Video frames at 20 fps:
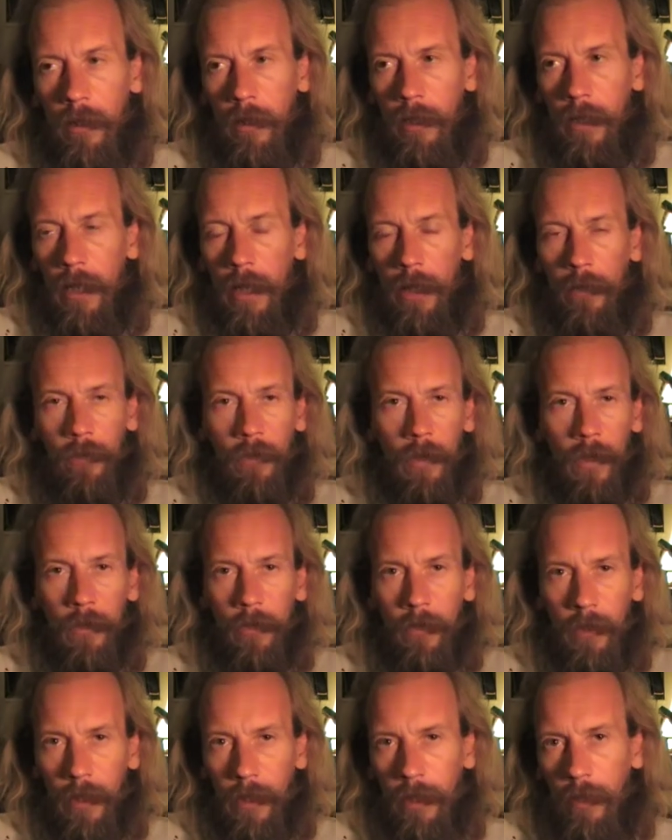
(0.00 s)
get sent
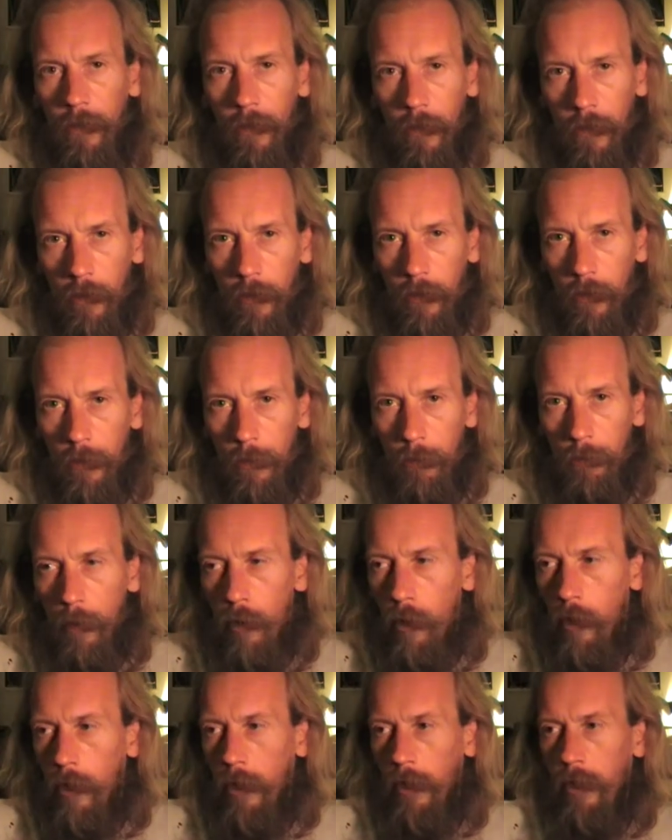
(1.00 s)
to Eton as a
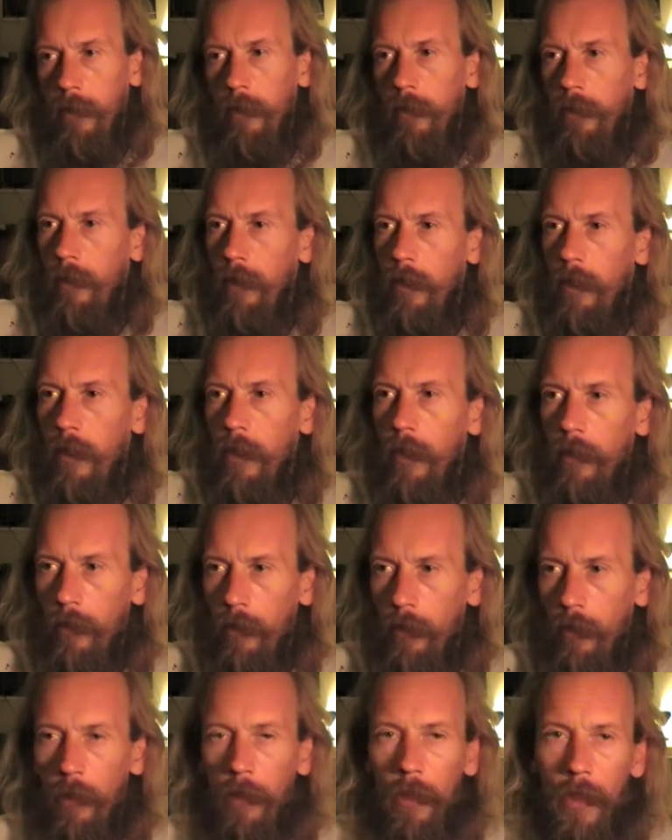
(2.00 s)
boy, and...
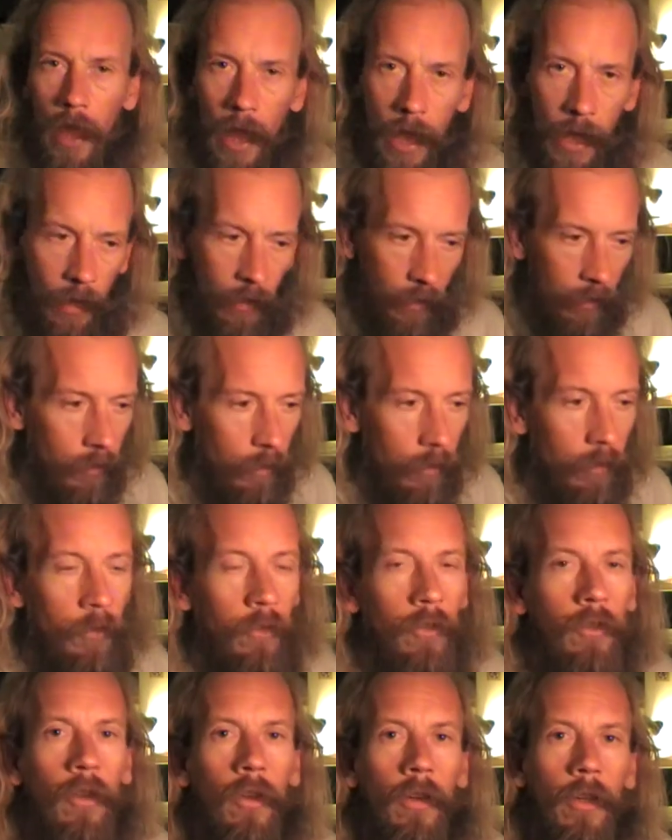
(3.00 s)
You know, they
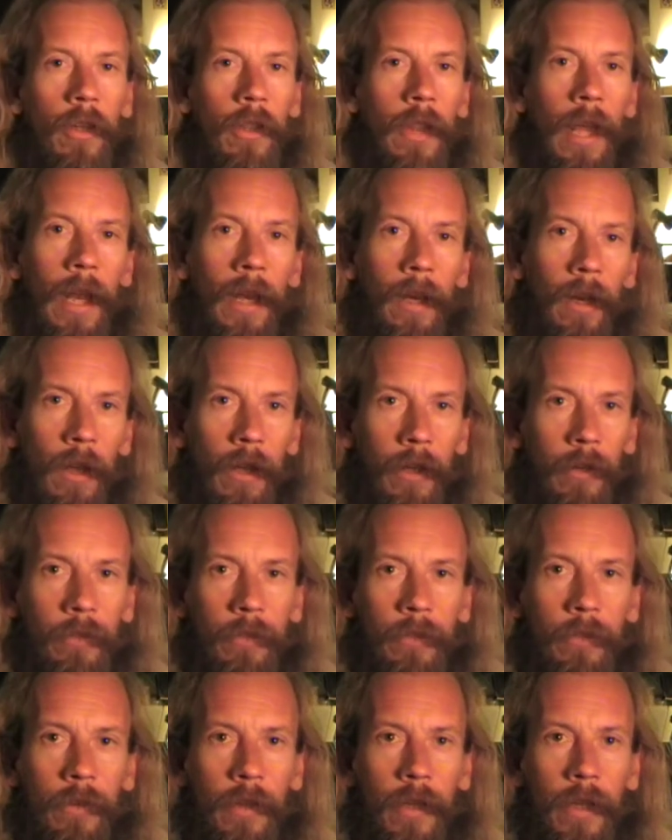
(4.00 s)
took that
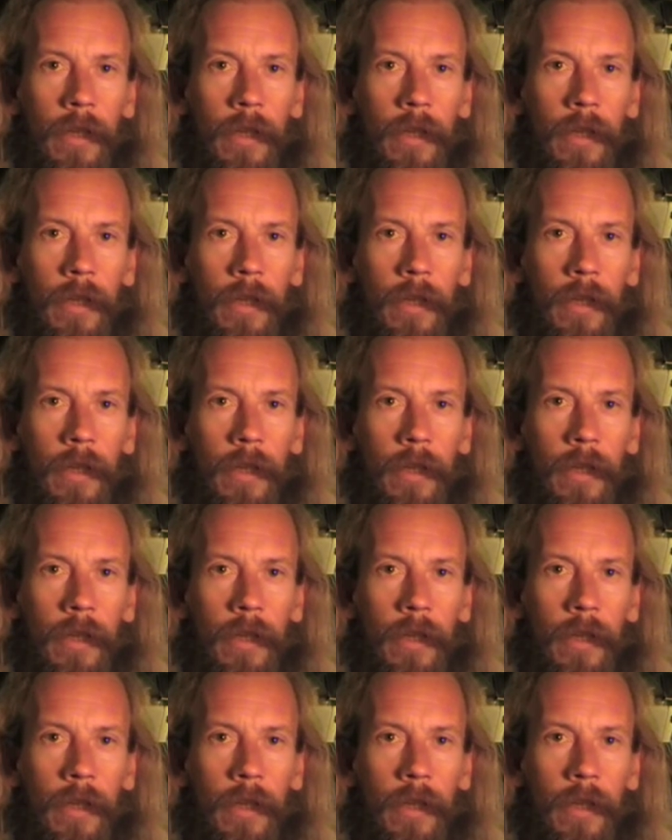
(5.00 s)
life.